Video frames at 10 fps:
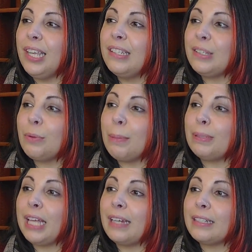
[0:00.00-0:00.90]
So we
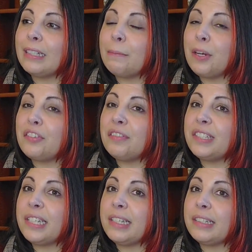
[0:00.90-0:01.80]
planted a bunch of
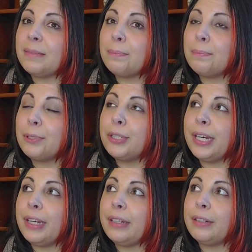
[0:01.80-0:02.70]
seeds,
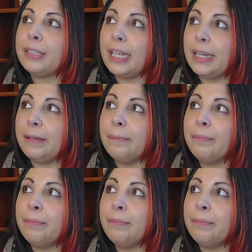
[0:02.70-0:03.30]
particularly